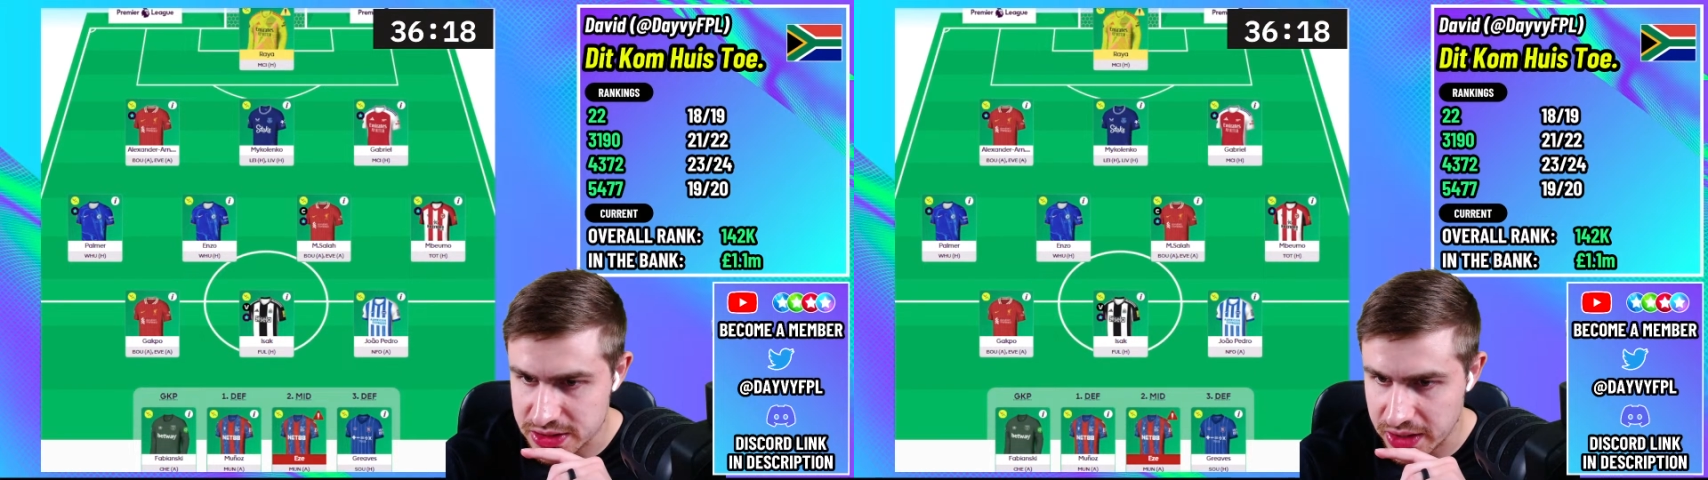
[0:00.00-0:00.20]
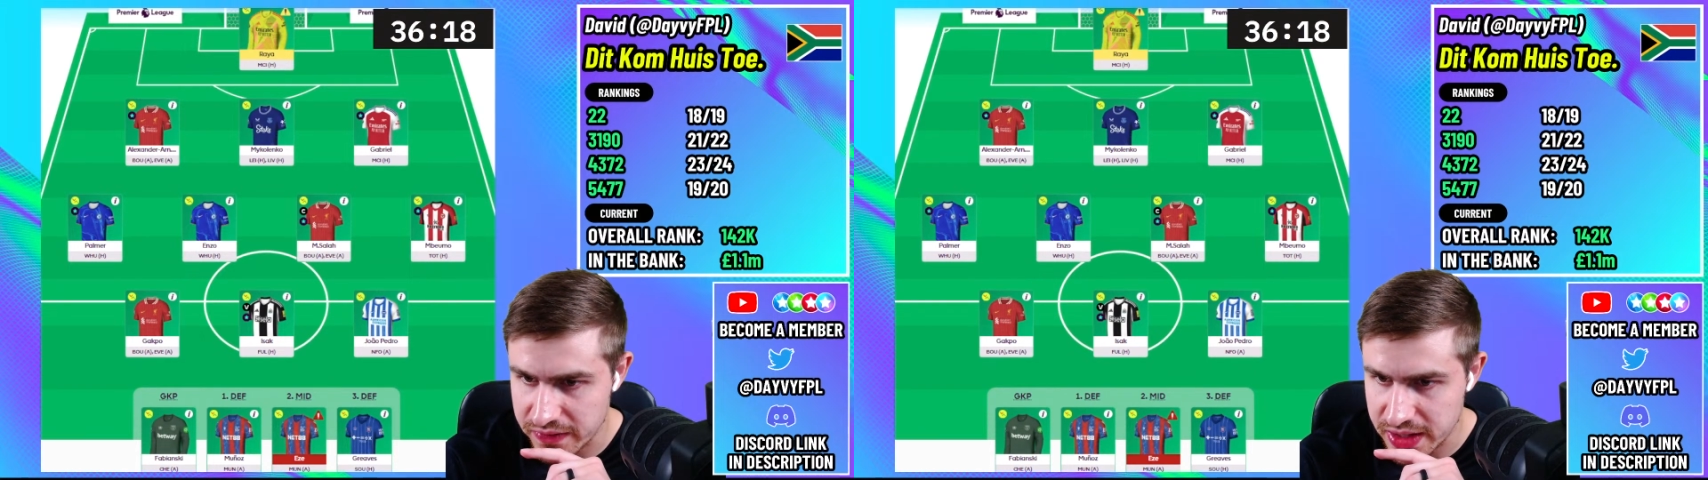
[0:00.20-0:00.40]

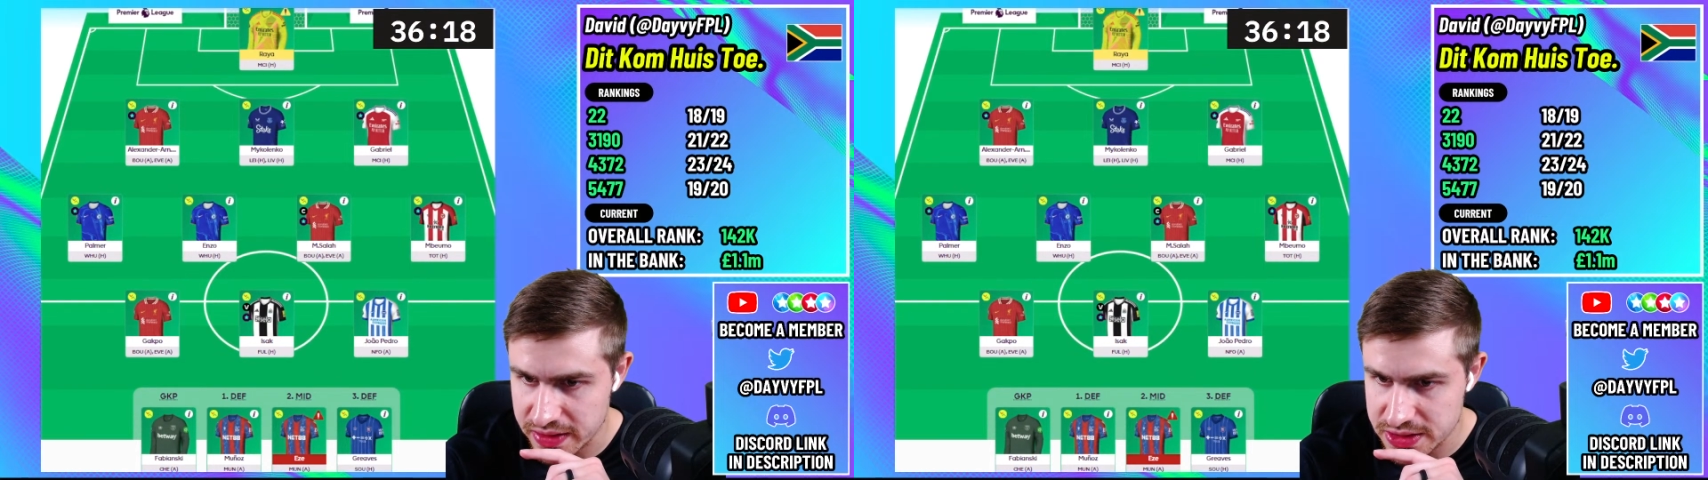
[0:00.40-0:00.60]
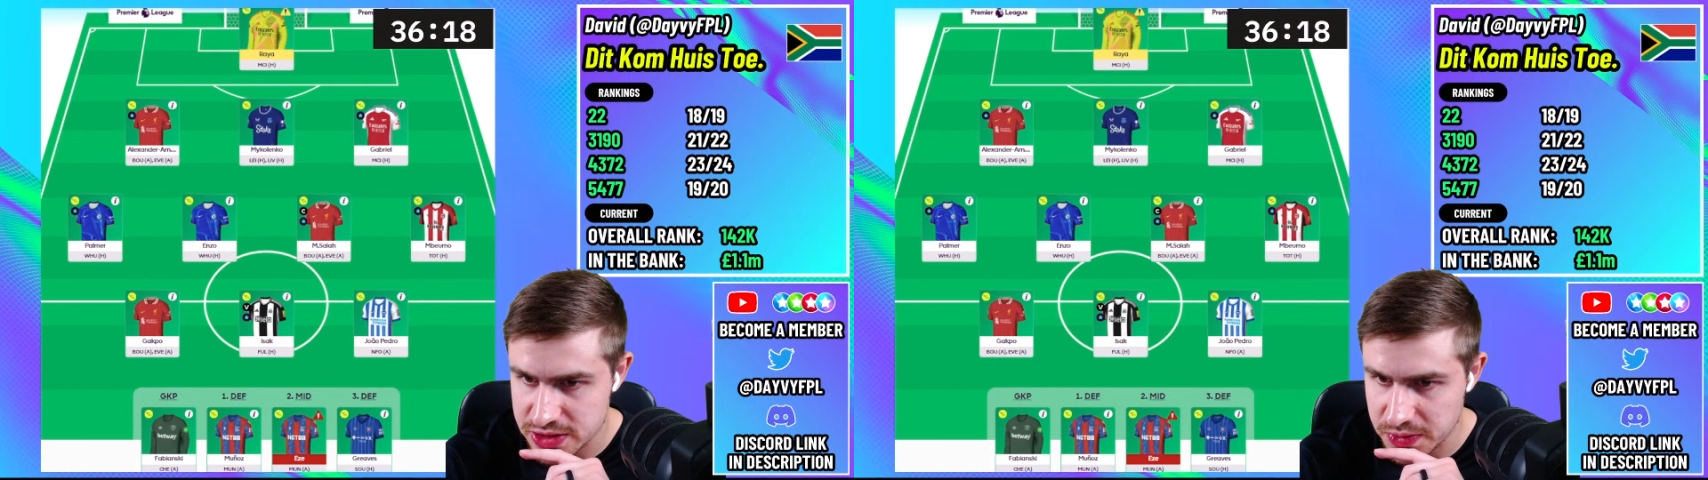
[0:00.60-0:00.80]
So you have
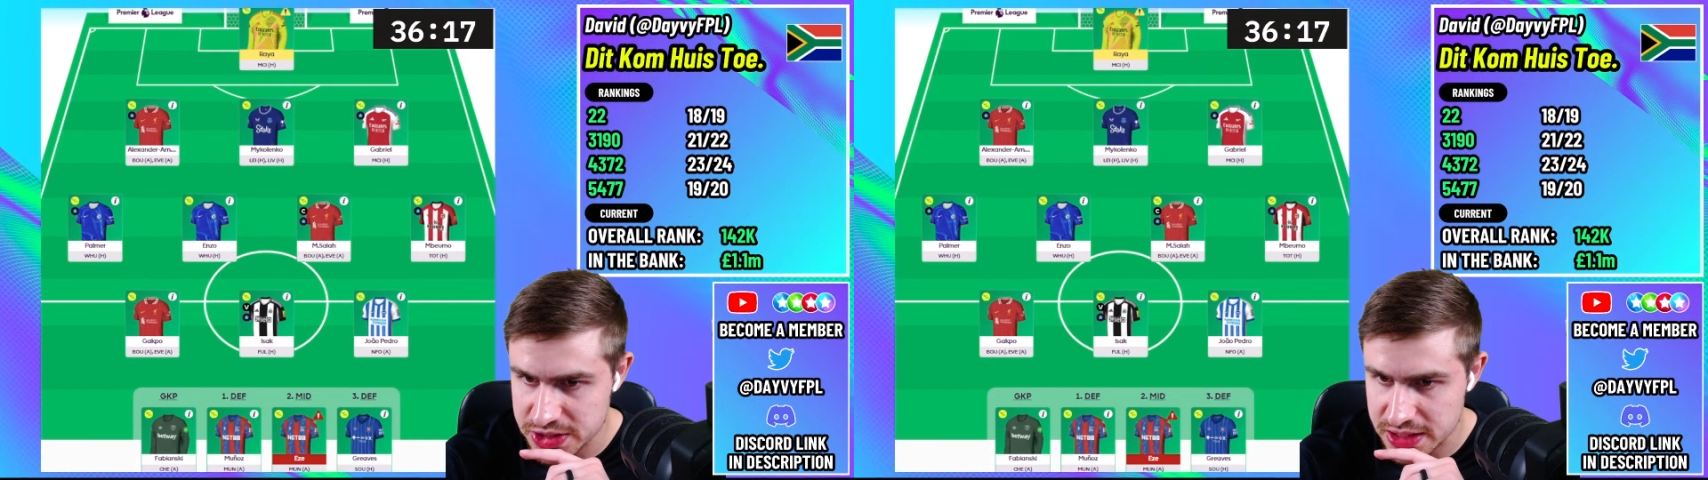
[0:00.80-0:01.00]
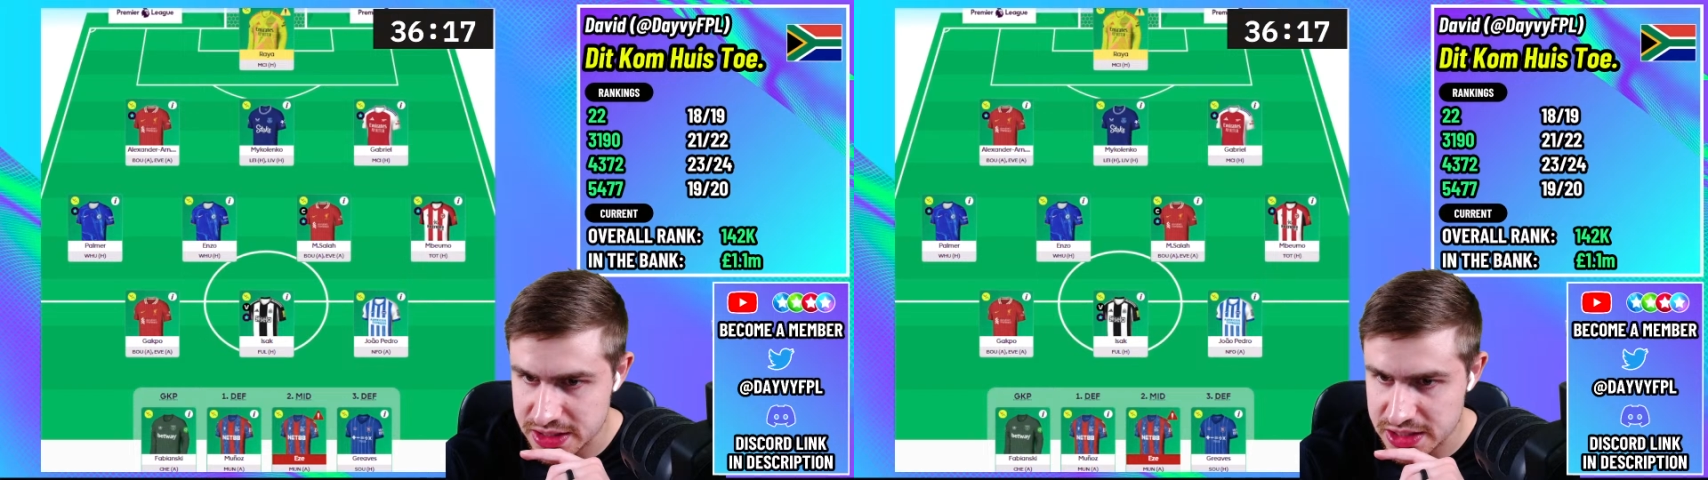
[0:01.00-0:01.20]
another super
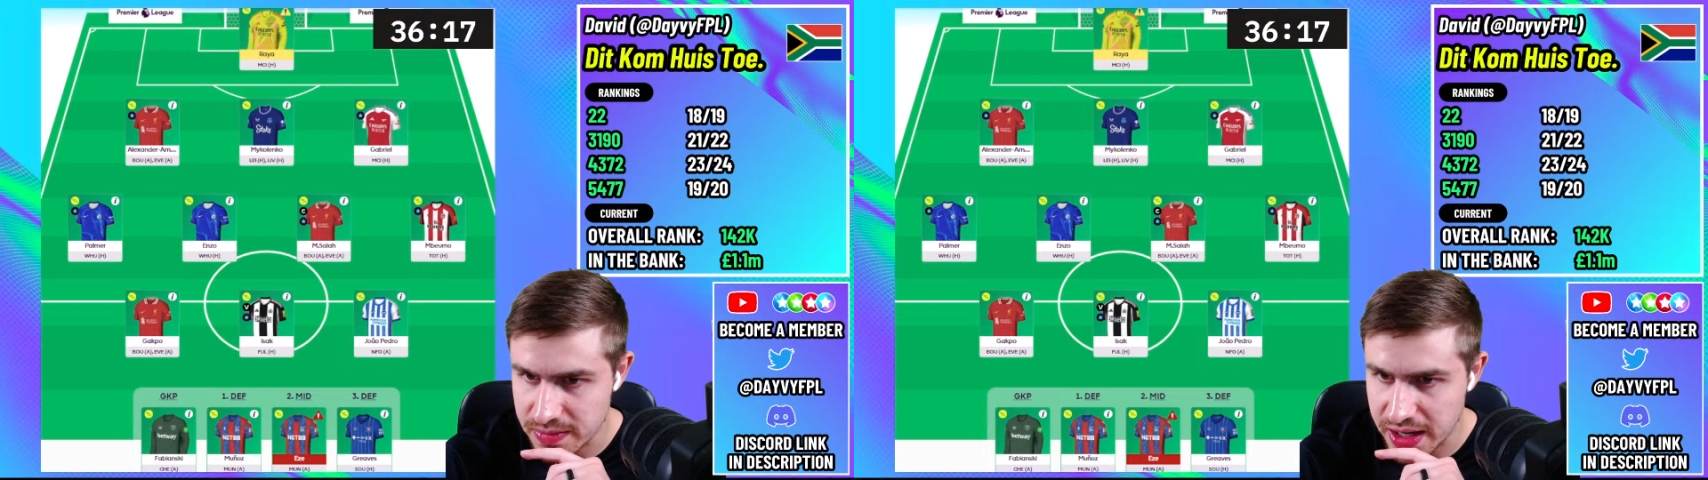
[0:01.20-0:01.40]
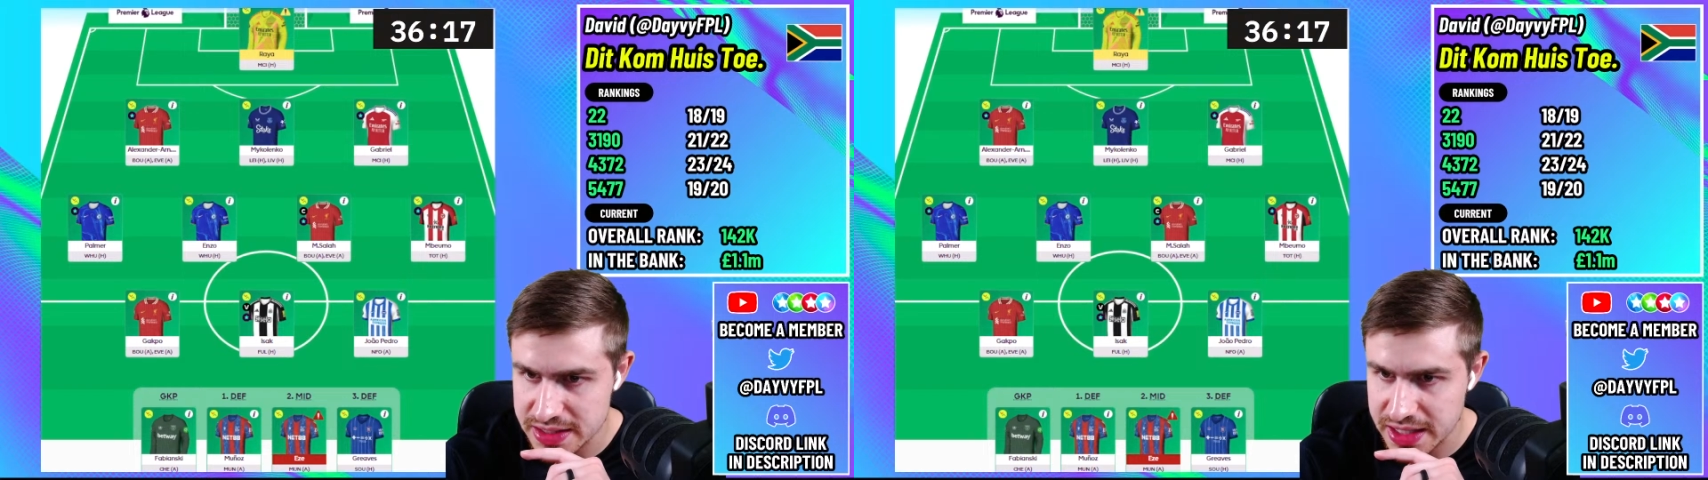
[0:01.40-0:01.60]
chat
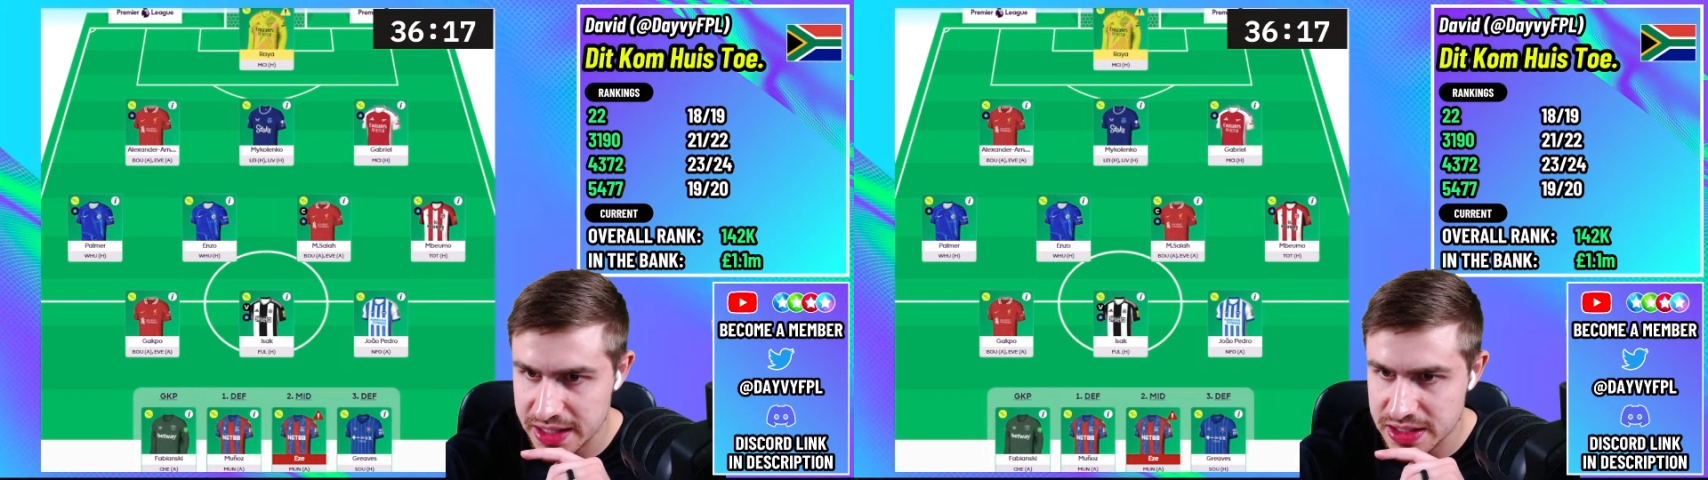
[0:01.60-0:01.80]
saying -8